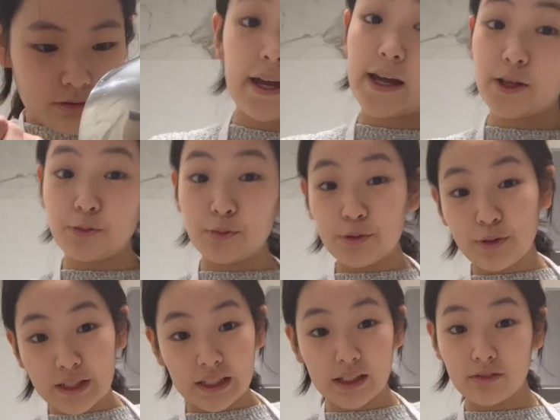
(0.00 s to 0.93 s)
And we
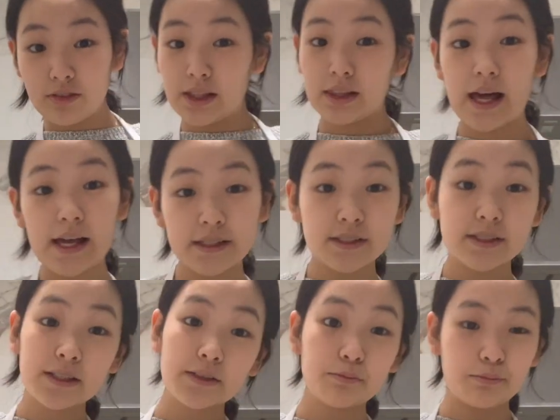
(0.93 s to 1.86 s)
want to give it last
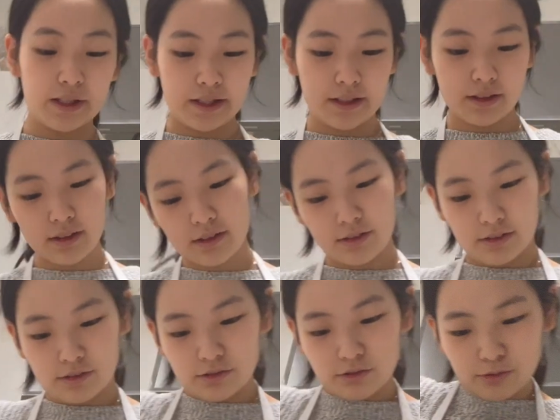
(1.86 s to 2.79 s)
minute
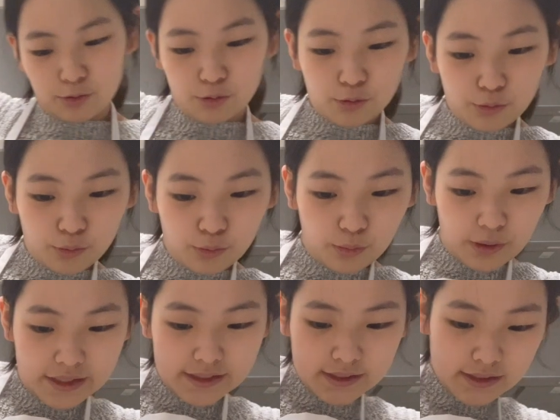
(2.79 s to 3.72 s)

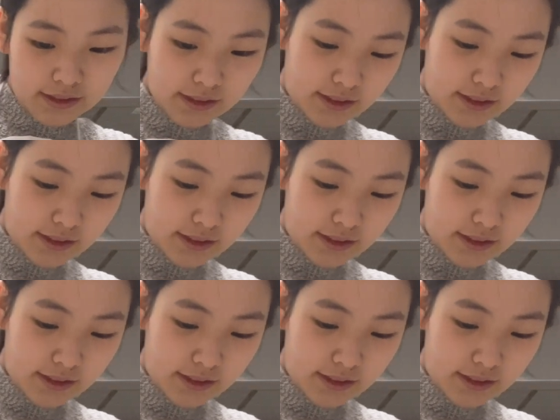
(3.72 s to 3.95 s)
whisk.